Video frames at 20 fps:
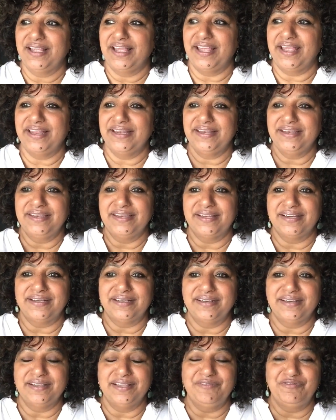And
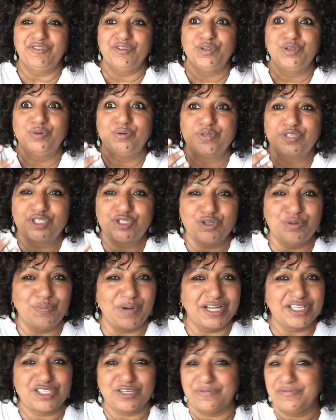if you use too
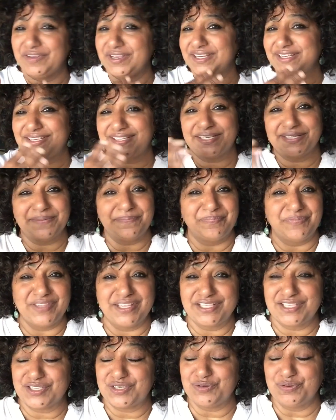much of it,
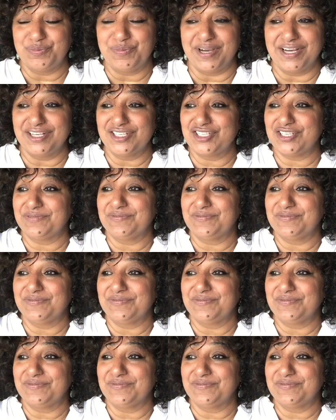it's too much.